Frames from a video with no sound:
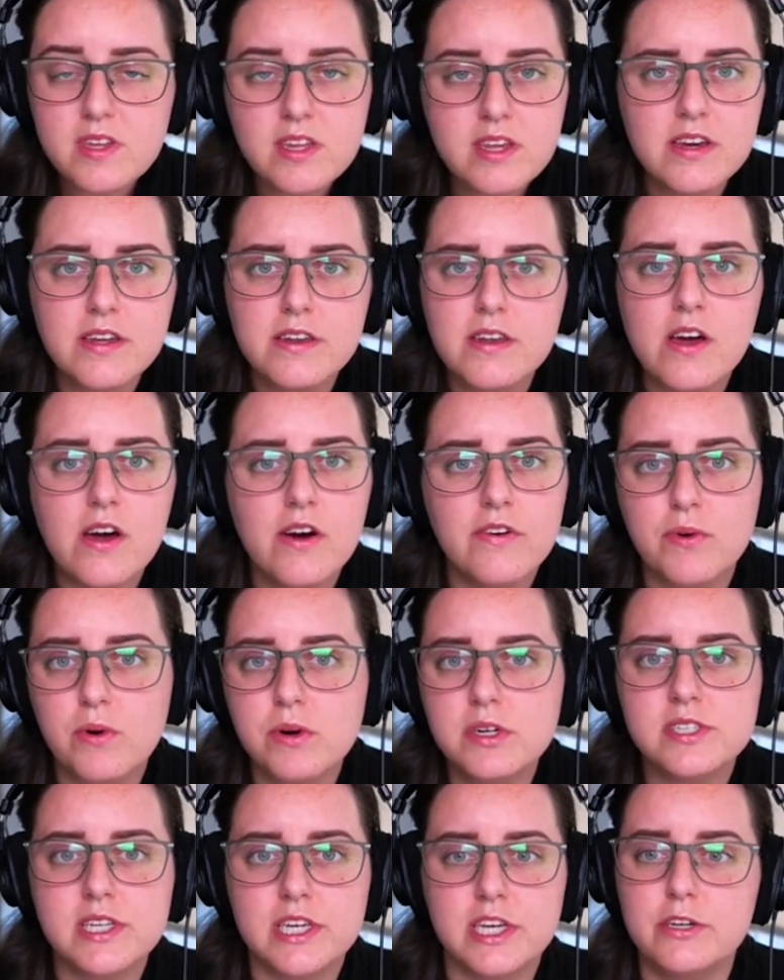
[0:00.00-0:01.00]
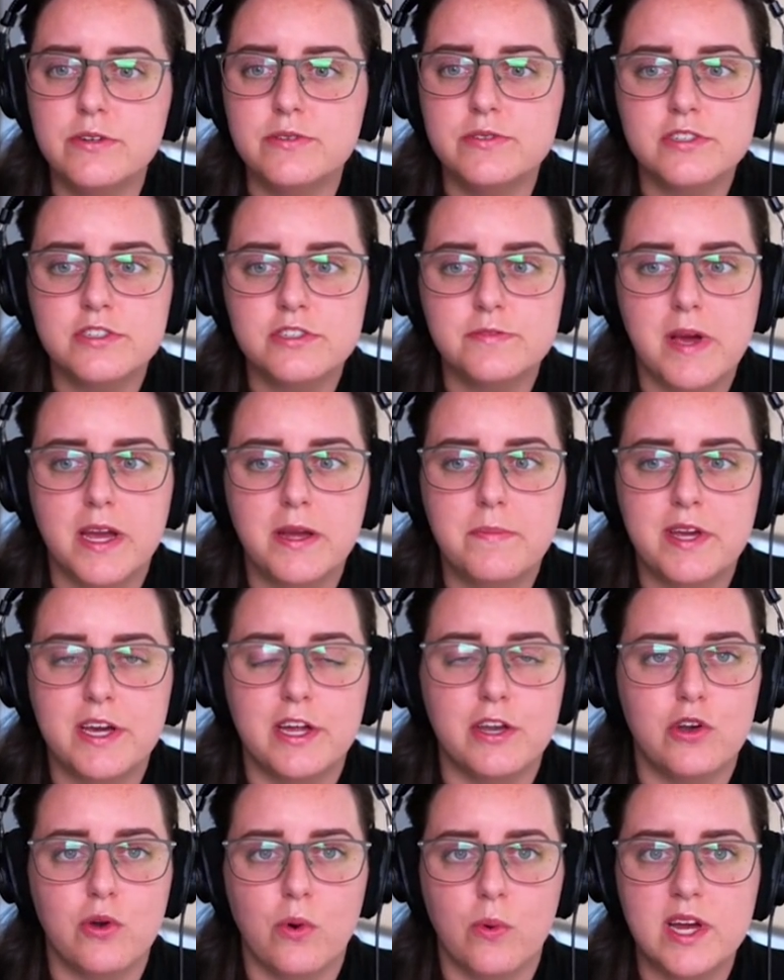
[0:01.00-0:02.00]
And of course, users might be
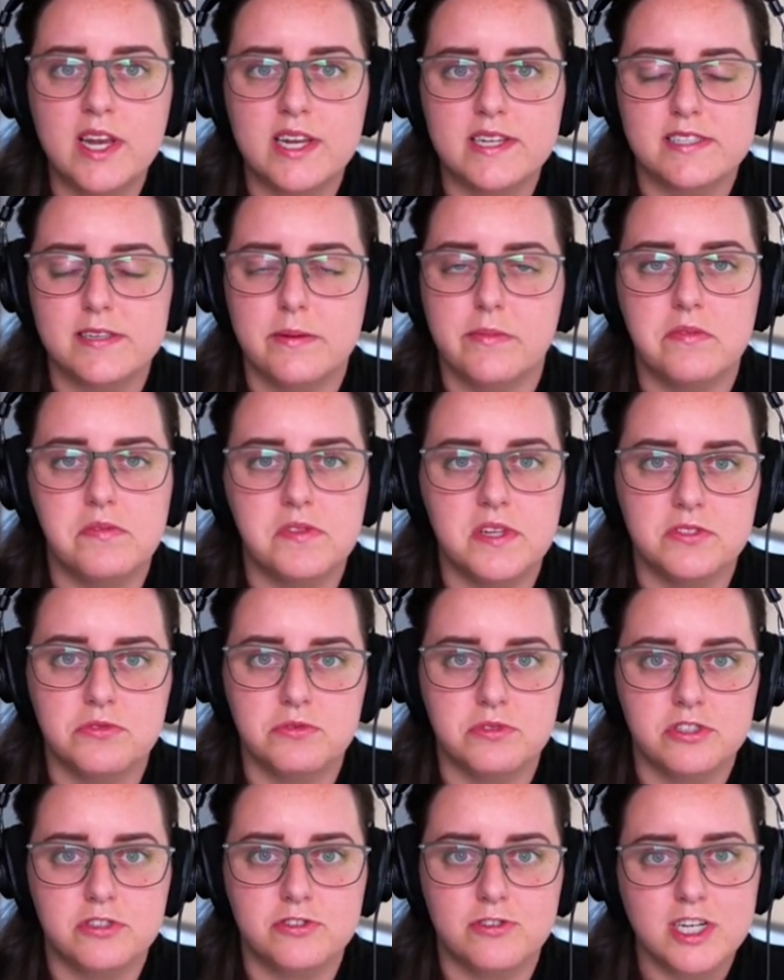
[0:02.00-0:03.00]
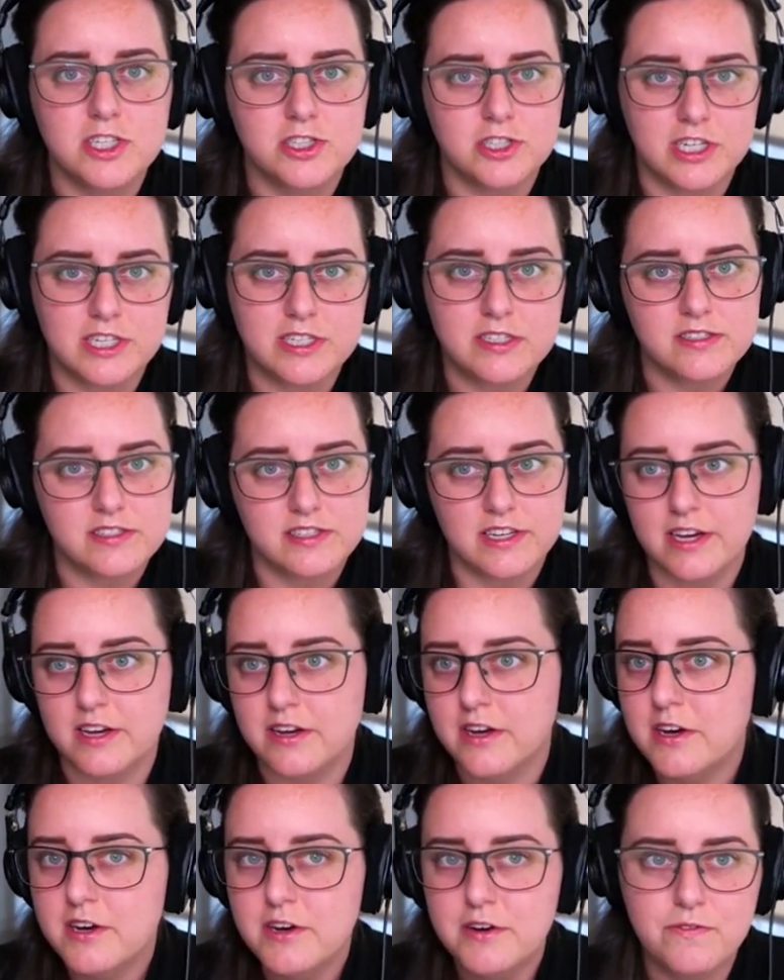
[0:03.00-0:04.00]
annoyed at some of these restrictions, like
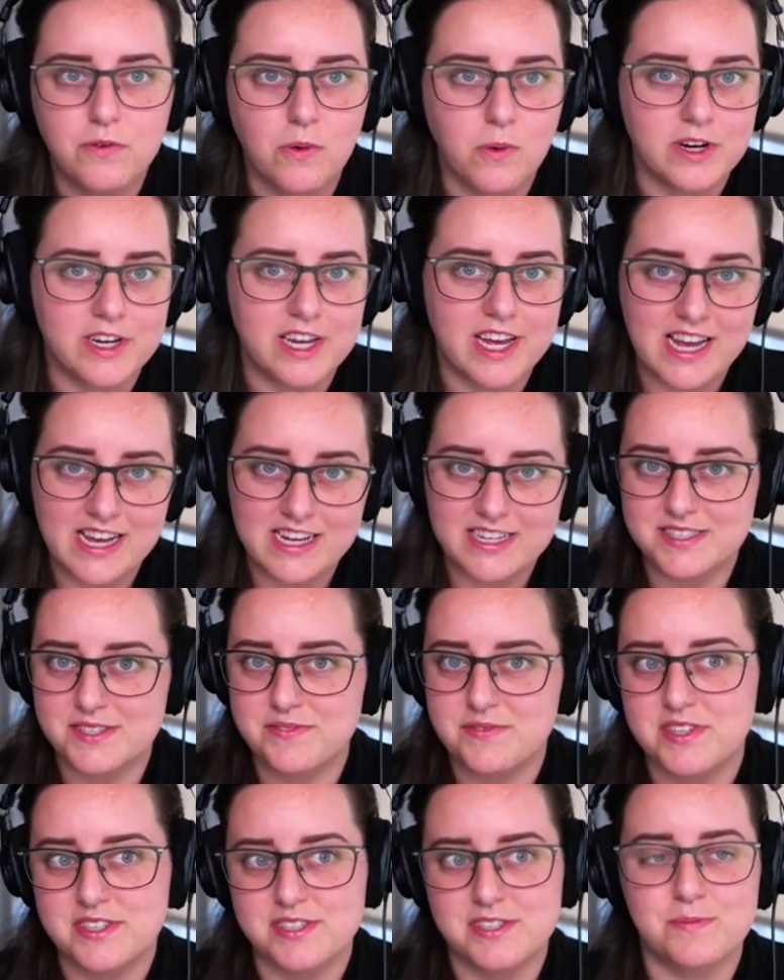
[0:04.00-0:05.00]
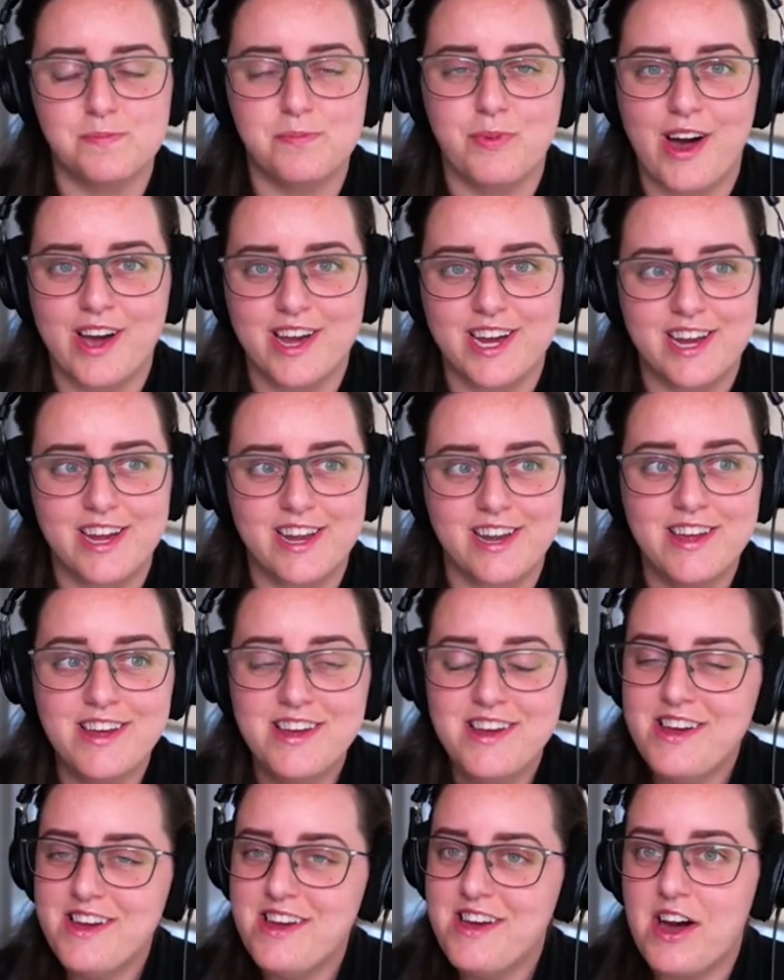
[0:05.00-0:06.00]
4 days, if this is blocking
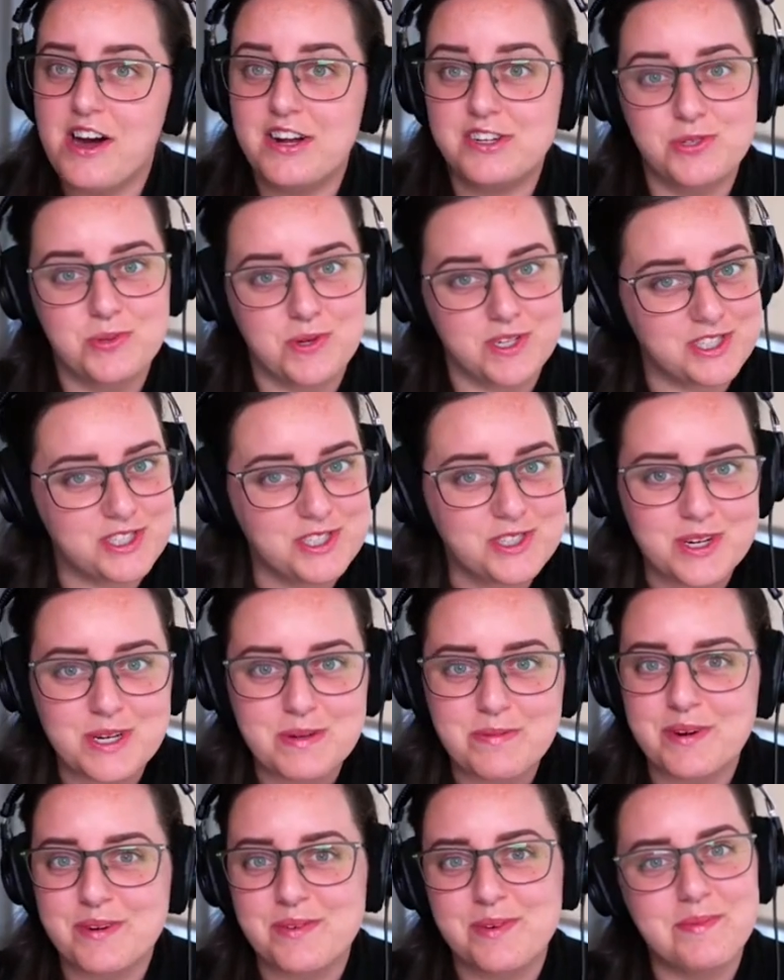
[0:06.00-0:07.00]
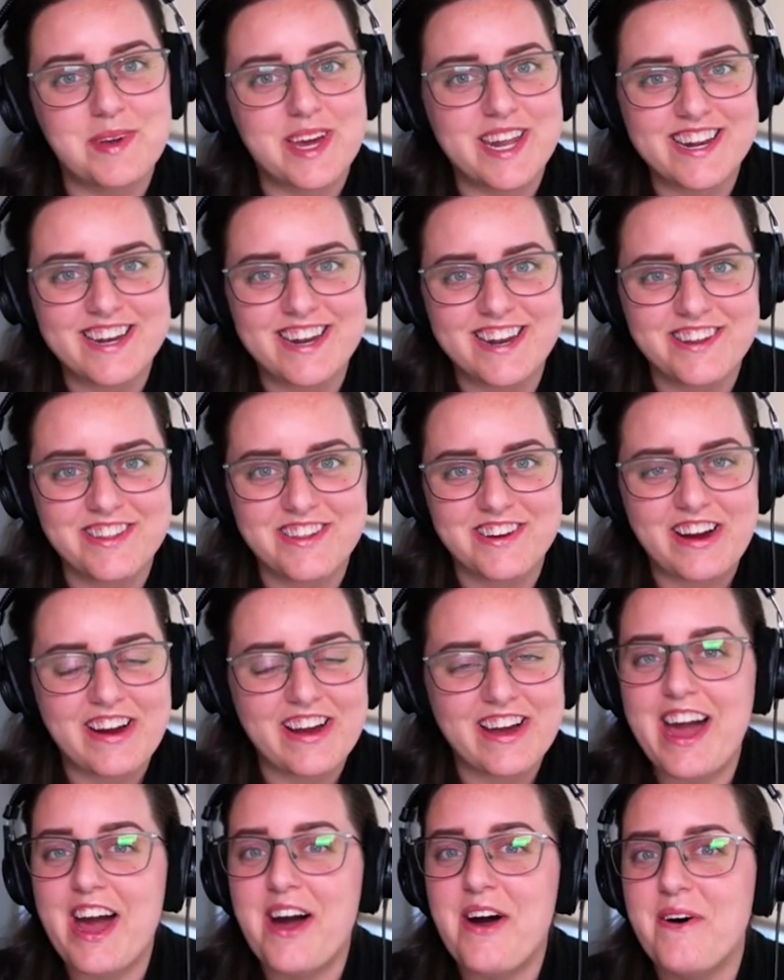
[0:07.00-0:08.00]
a Twitch streamer from getting into their
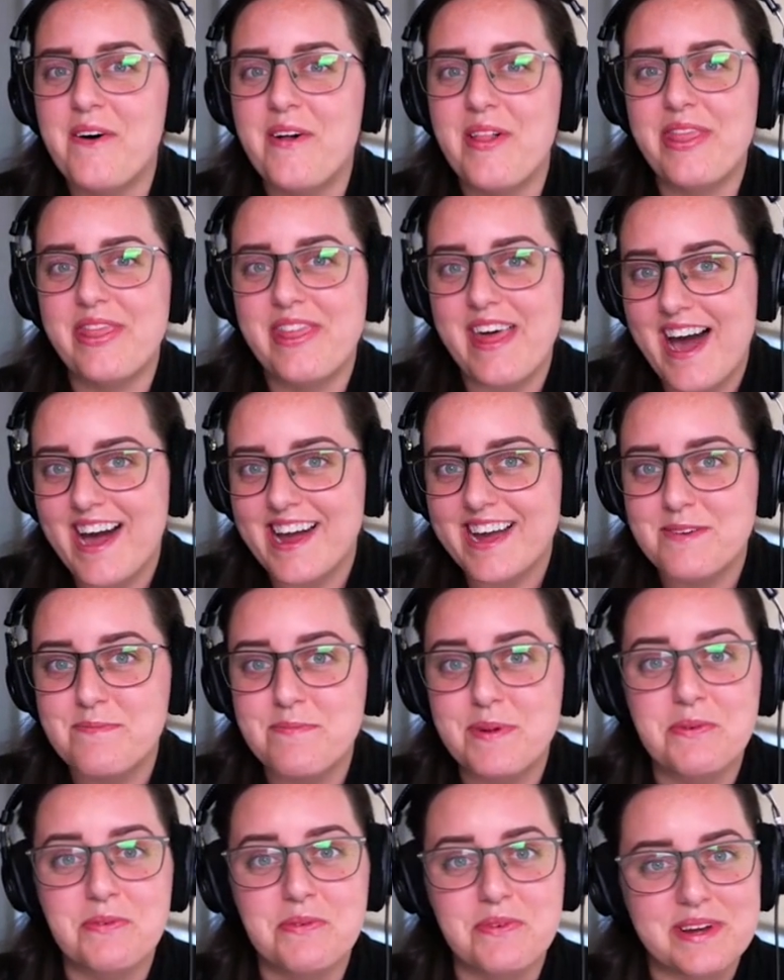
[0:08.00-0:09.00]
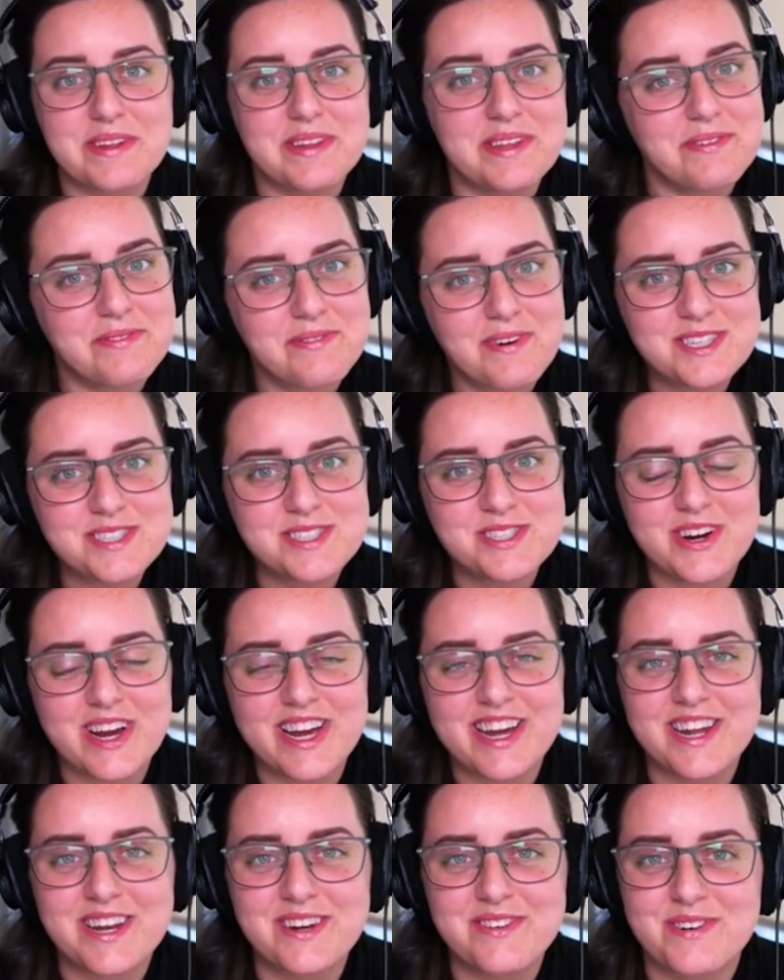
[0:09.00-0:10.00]
account, that can be really
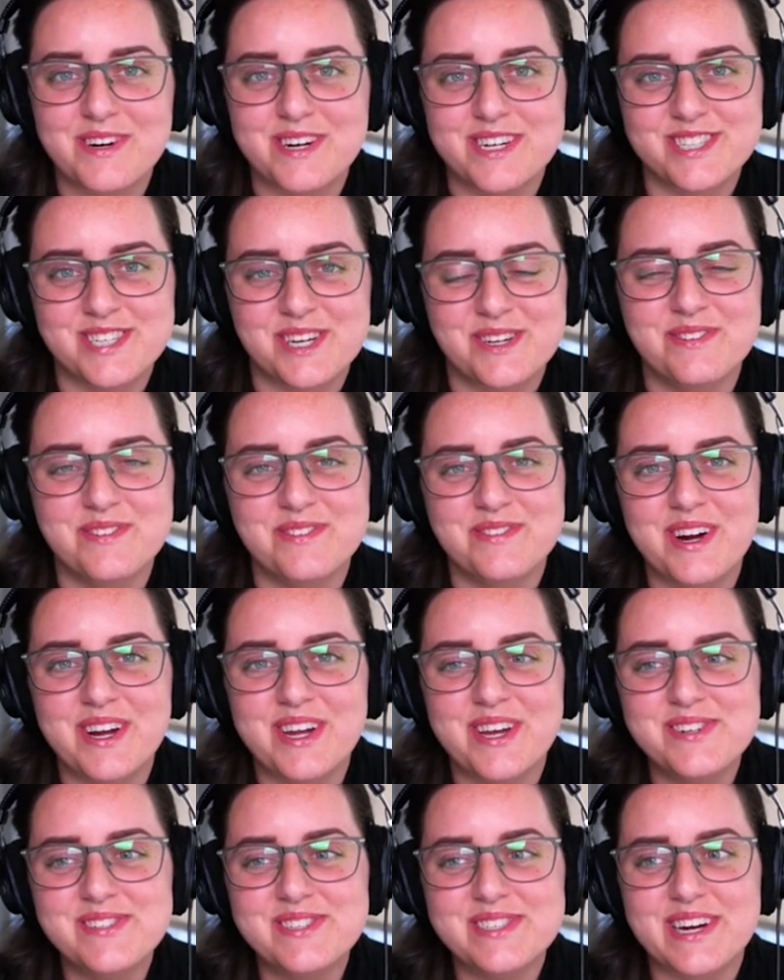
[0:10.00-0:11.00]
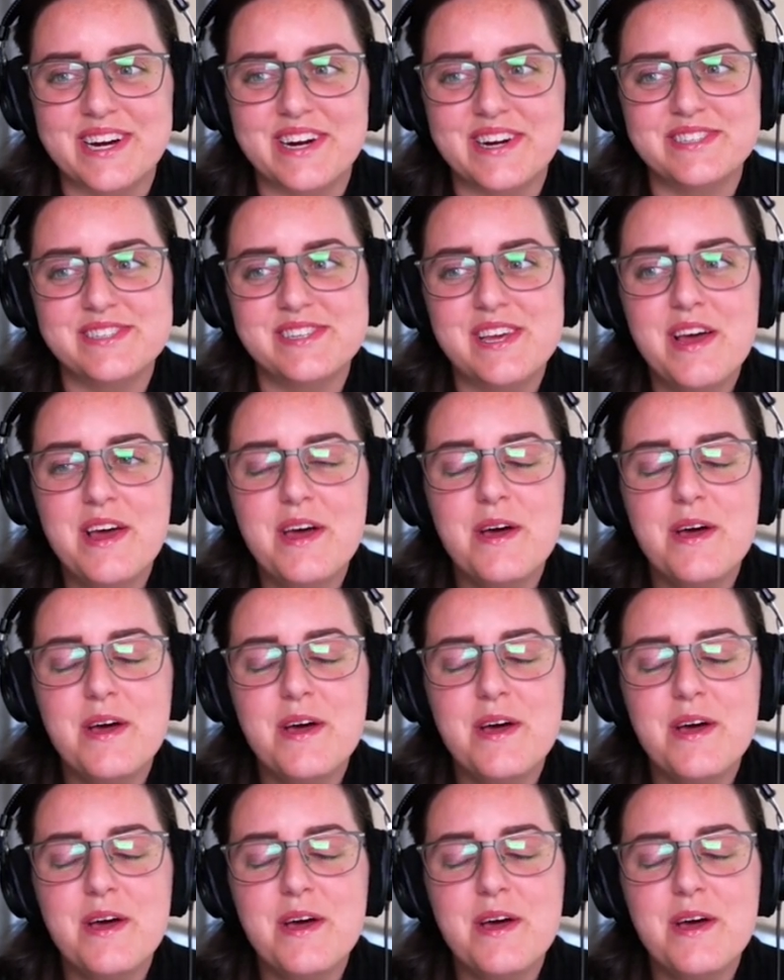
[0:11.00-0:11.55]
frustrating for some of our users.